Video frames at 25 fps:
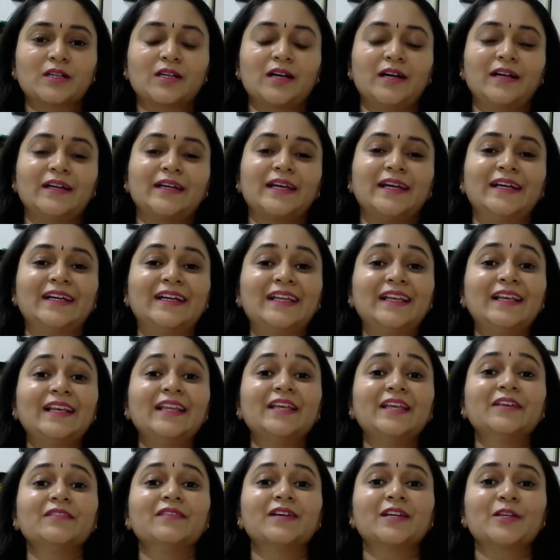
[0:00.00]
content,
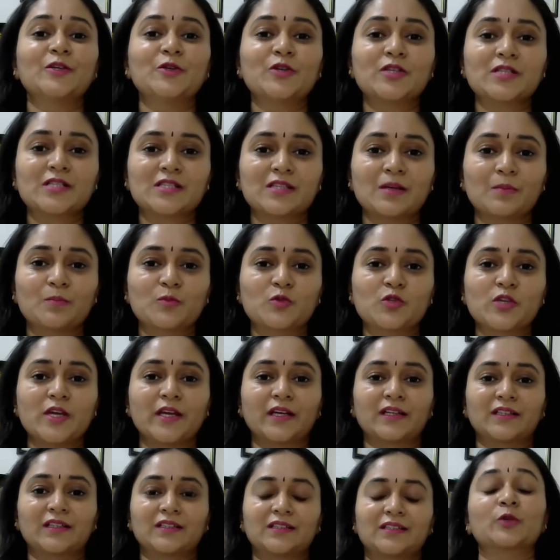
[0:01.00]
deliver your
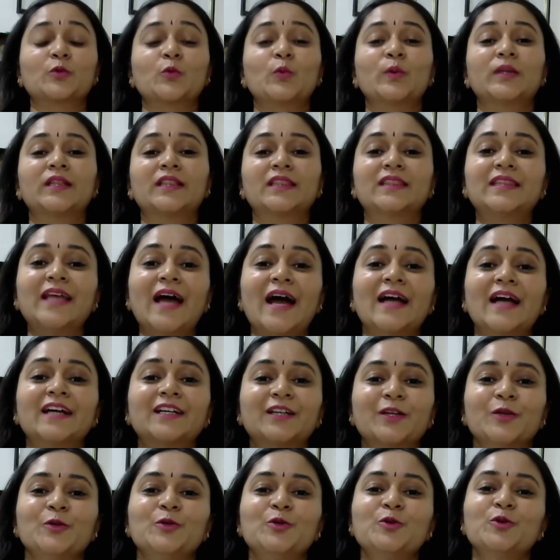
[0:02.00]
subject with that
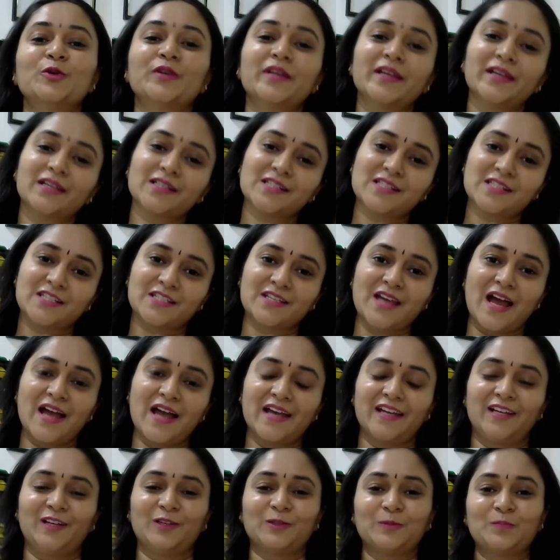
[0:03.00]
unique
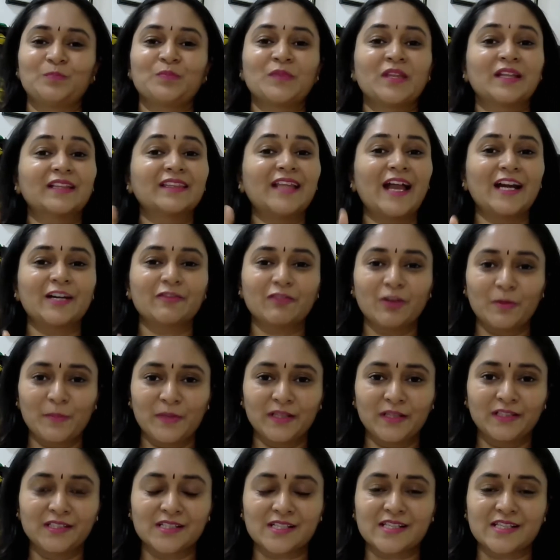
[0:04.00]
style. That will
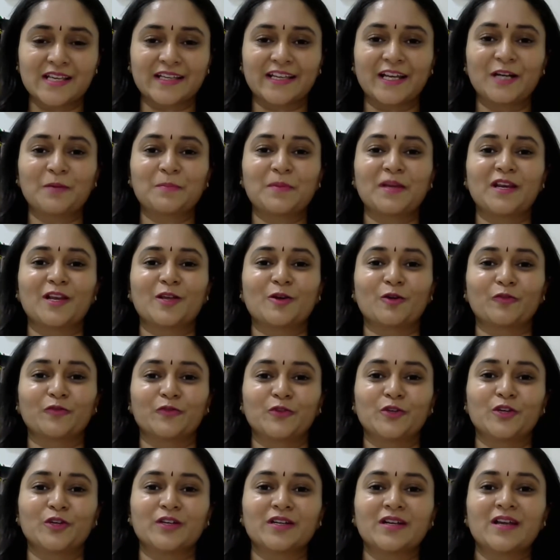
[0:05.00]
be the second pillar of
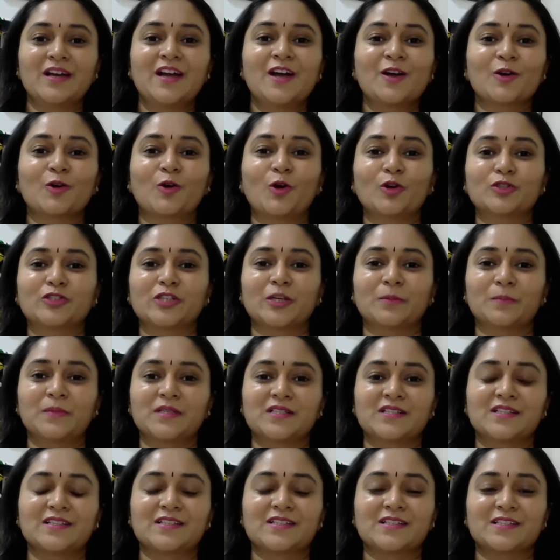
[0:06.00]
your coaching
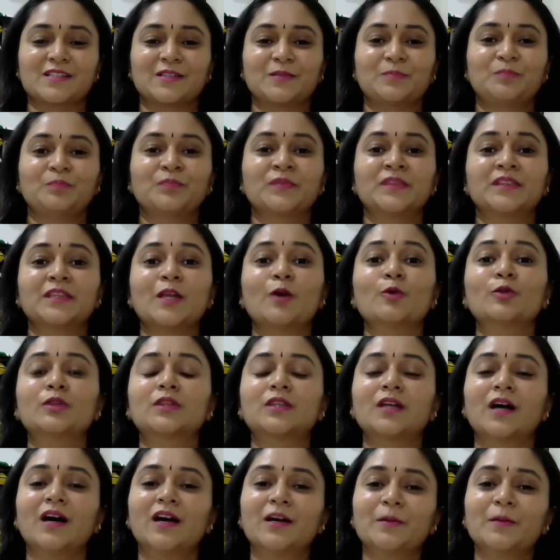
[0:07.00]
business. Now
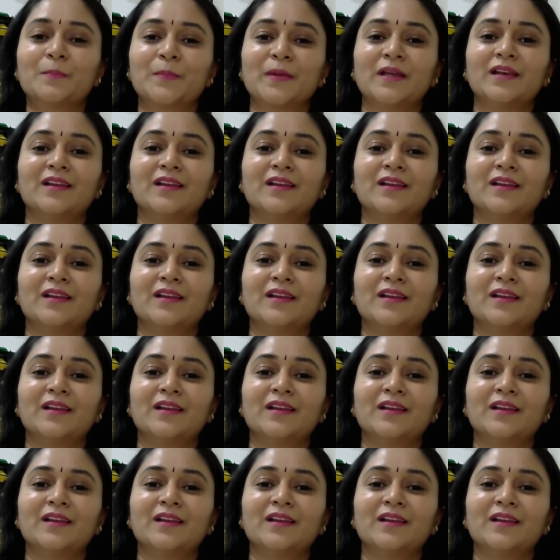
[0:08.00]
third